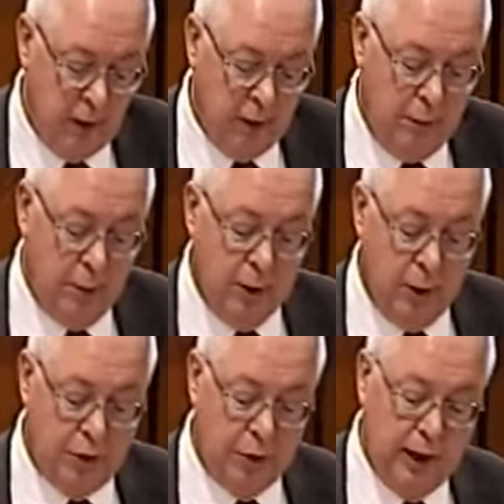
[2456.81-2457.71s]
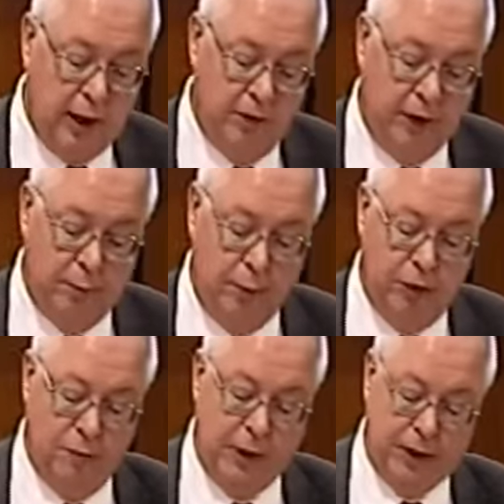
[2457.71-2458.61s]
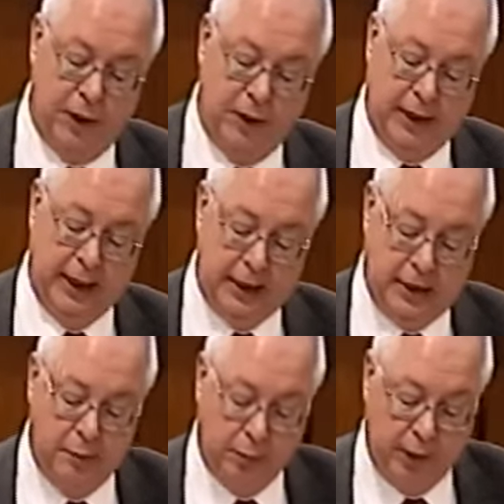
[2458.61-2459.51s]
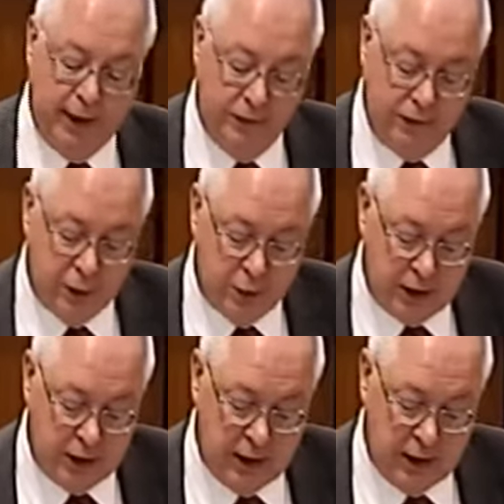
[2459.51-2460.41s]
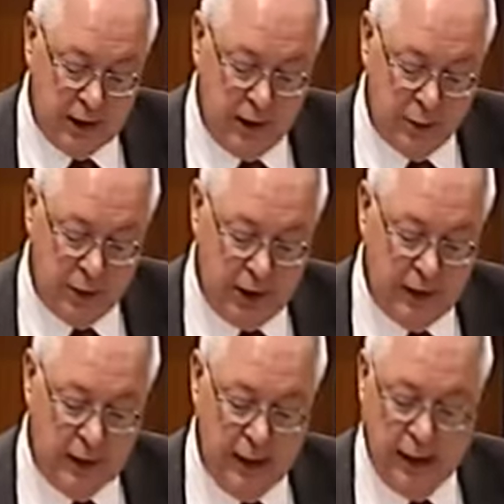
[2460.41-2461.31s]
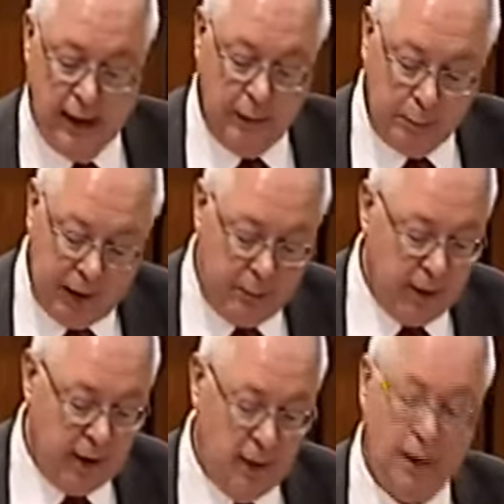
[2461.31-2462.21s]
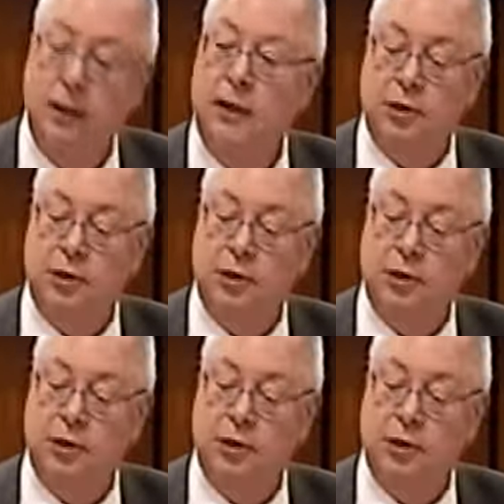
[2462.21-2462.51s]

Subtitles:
We will also deliver improvements to the Kingston playing fields in Yulston, and a play park is